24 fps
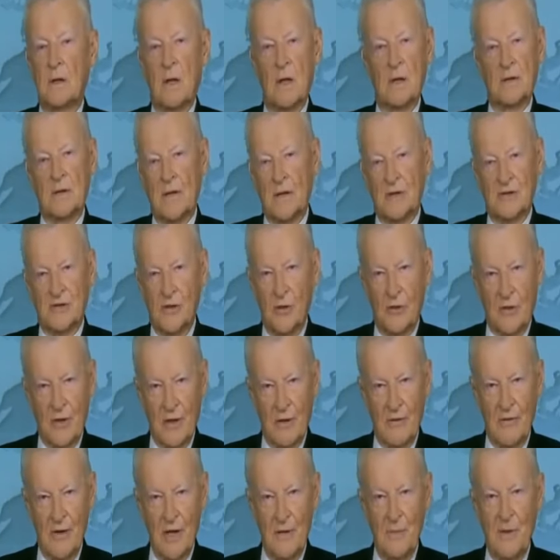Not that
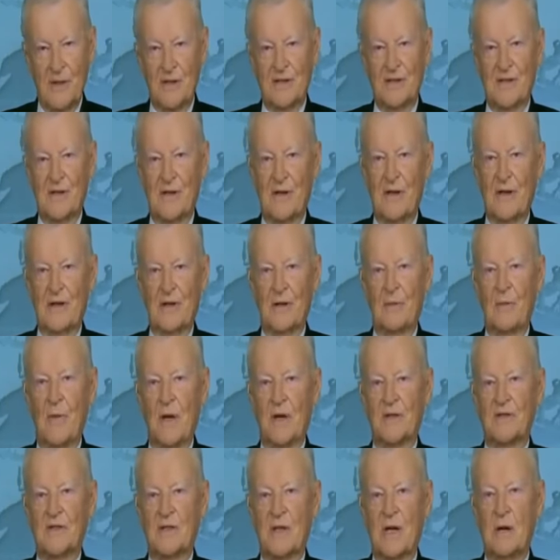Saudi Arabia is turning to
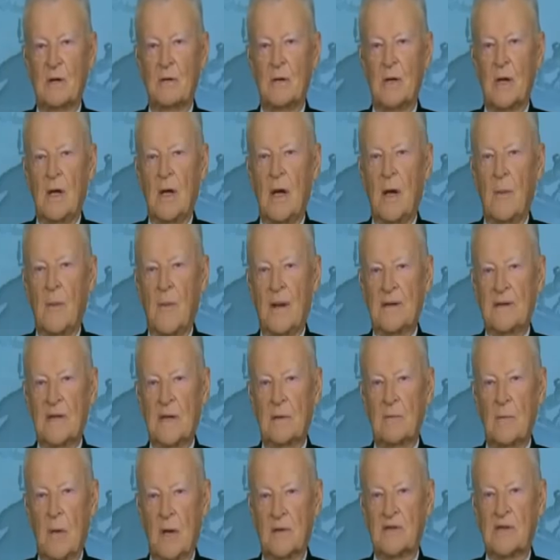Moscow, but
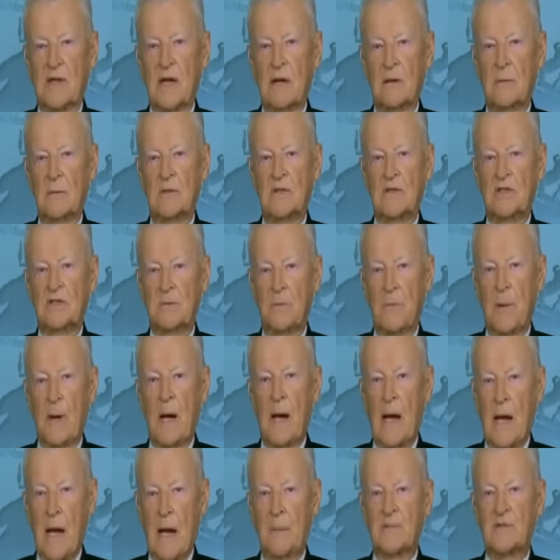that Moscow is
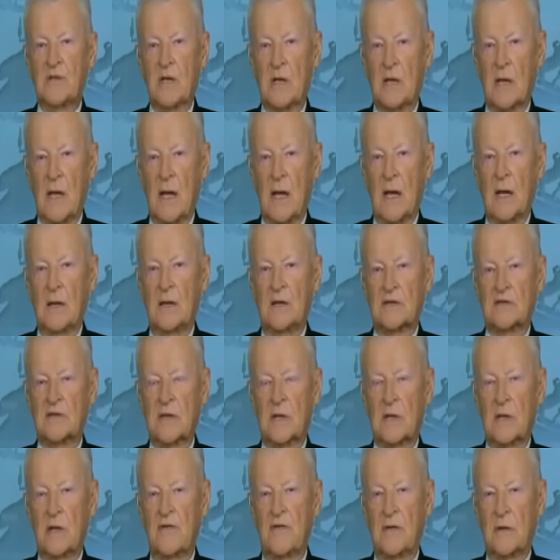perhaps, again, a
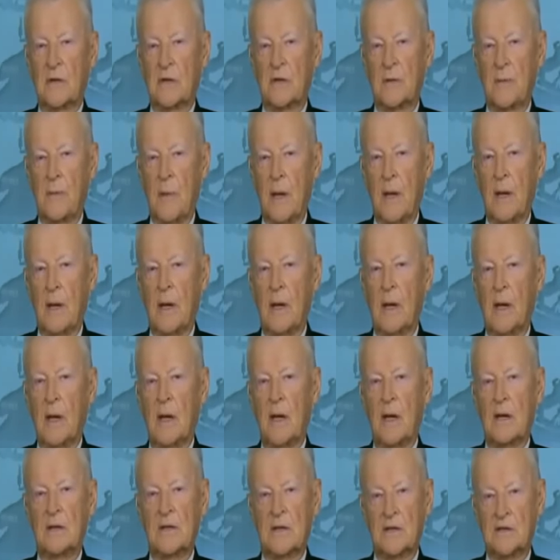significant player.
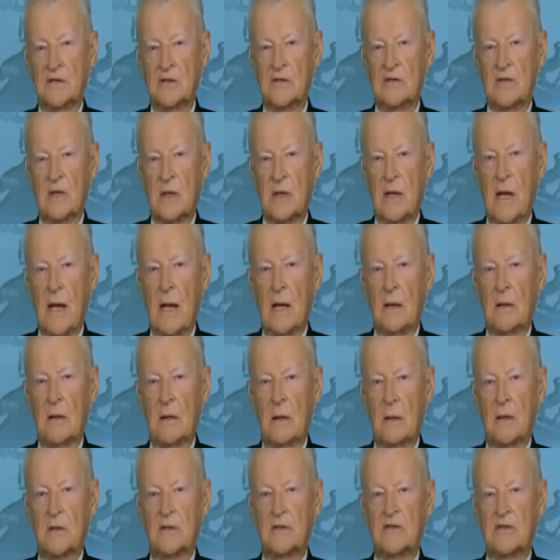This is the
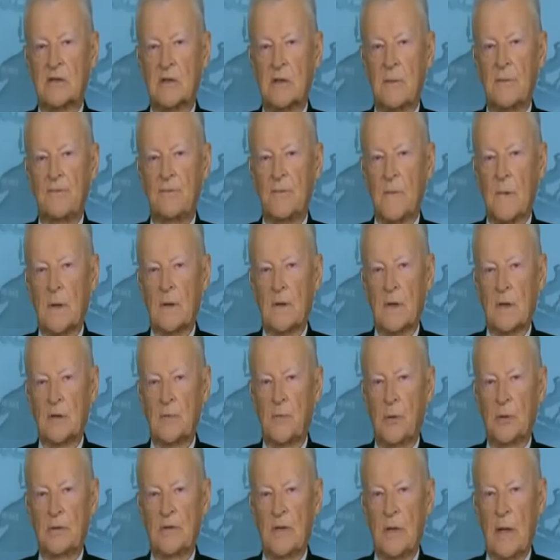calculus
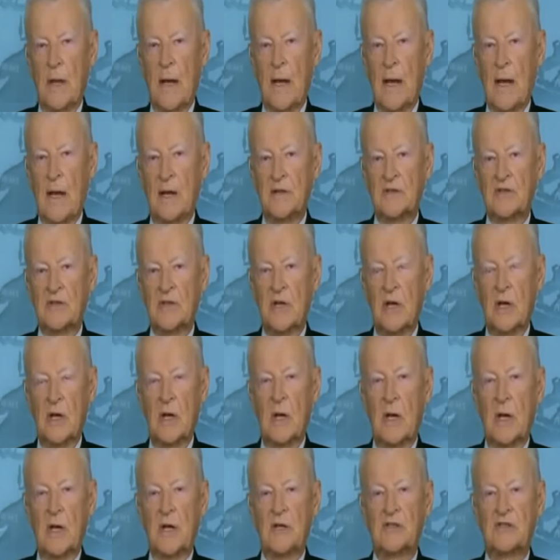that Putin has.
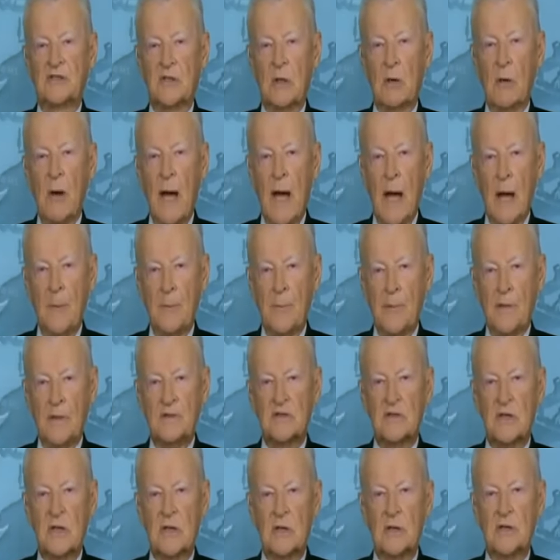It so
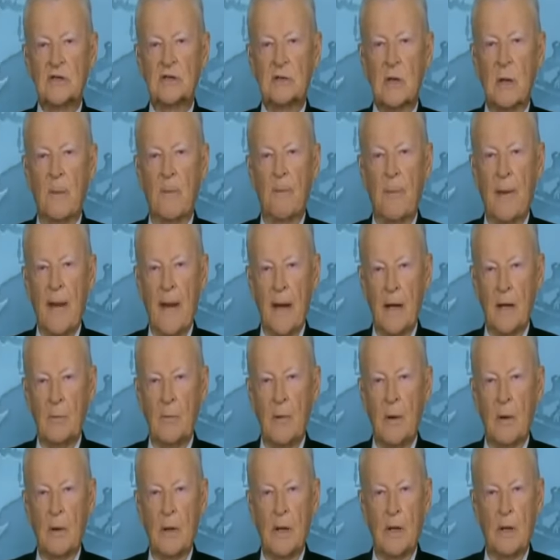happens it is
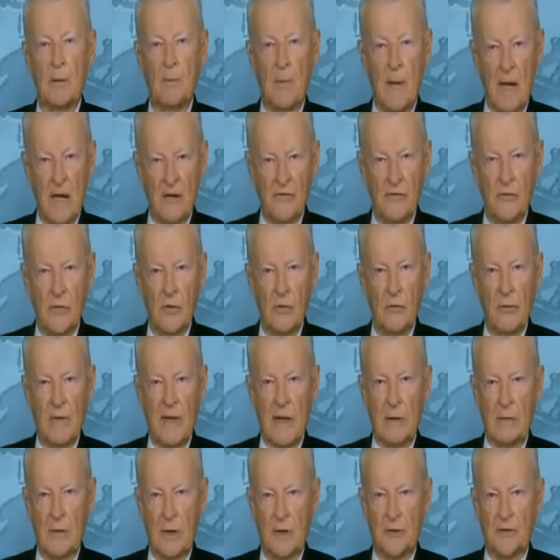compatible, in my view,
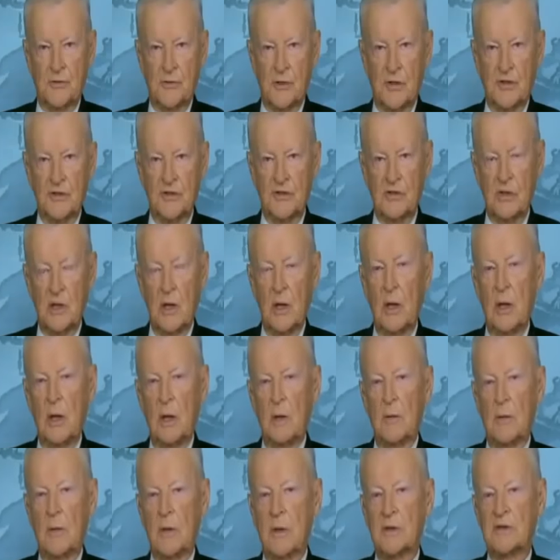with our interests,
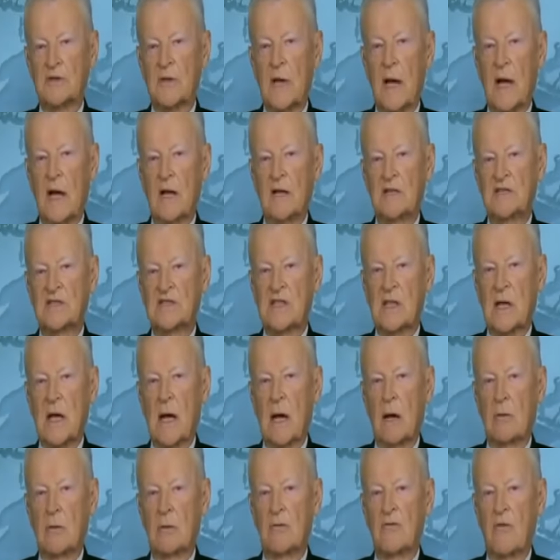because I
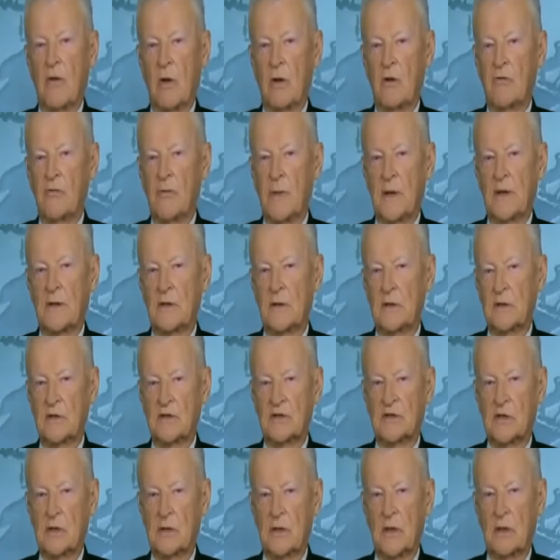see our involvement in
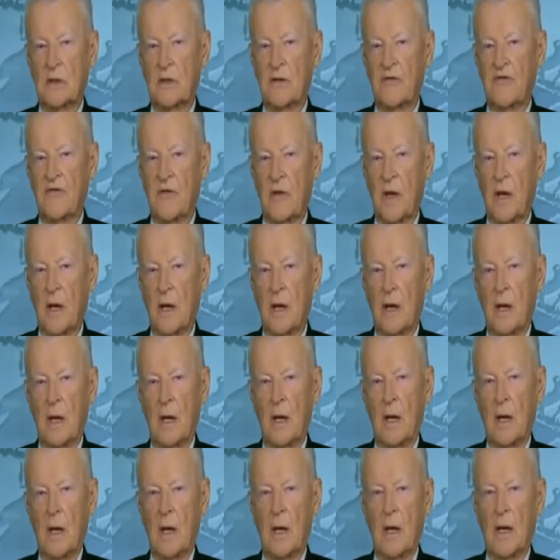the Syrian affair
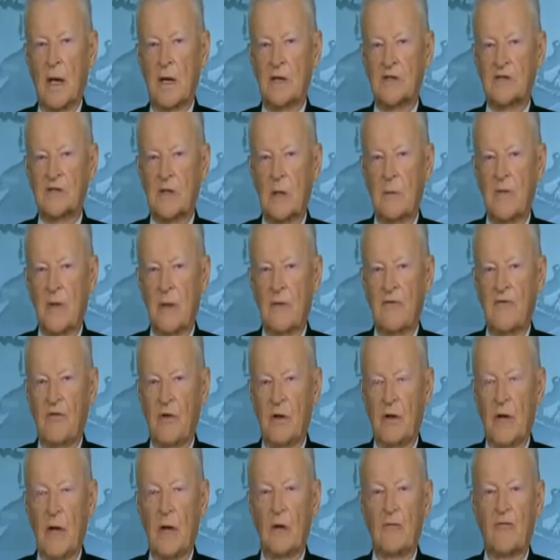as something
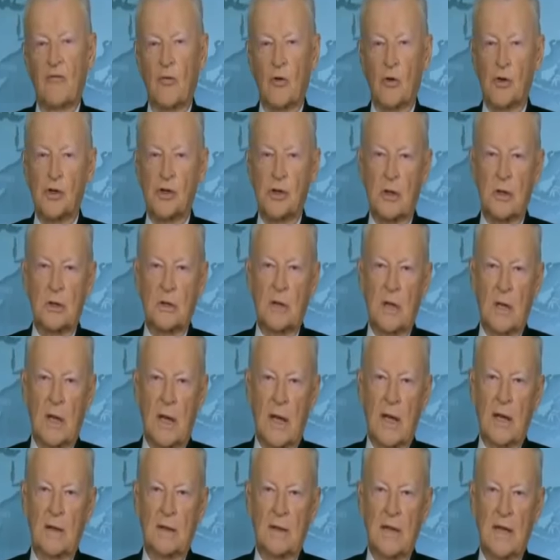very unfortunate,
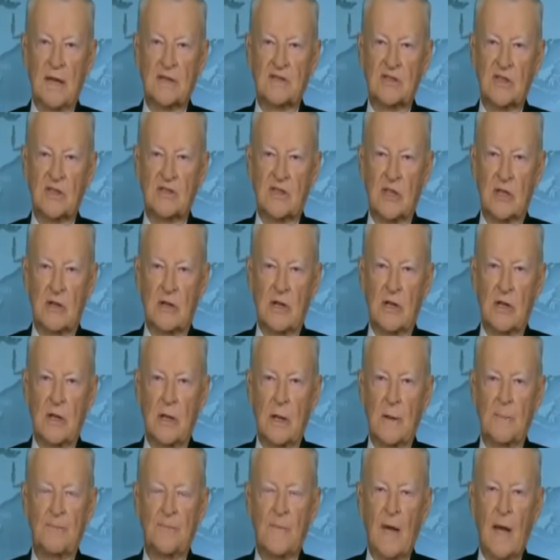
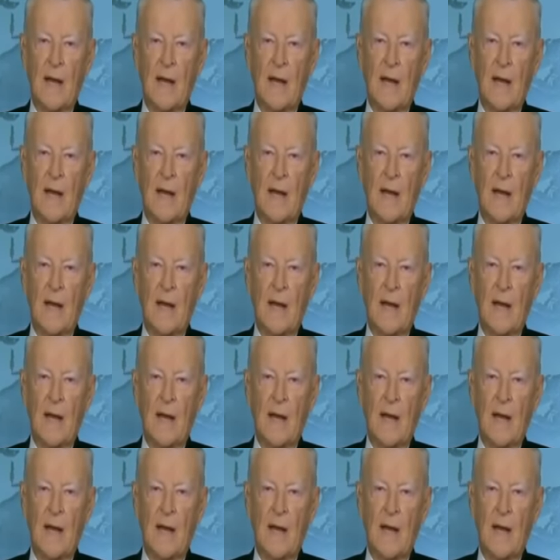unnecessary.